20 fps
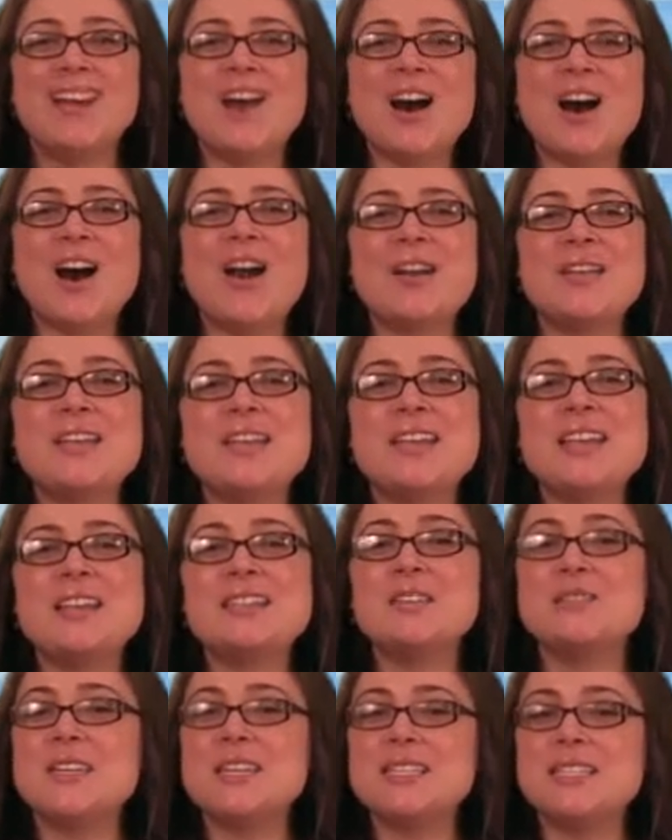Hot on the
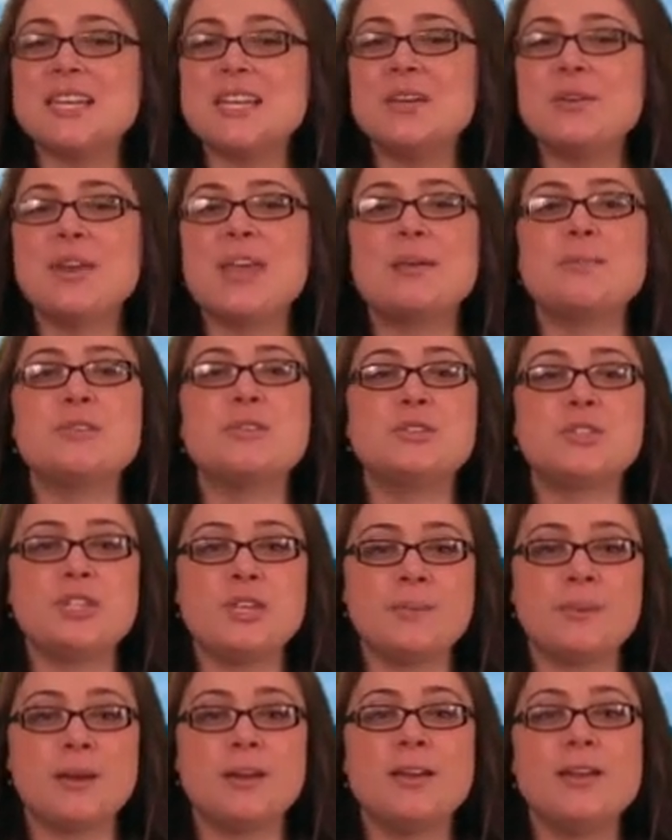heels of Nintendo came
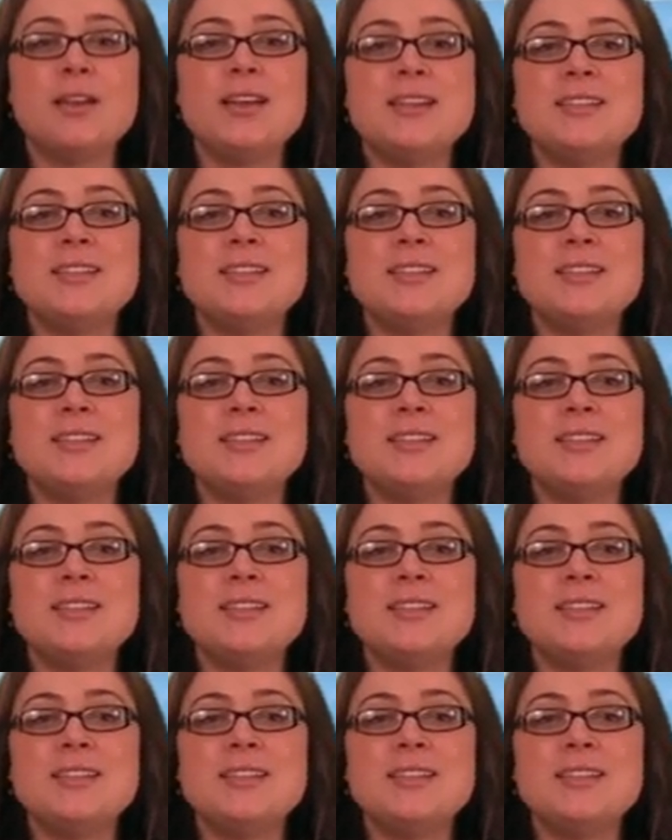Toshiba,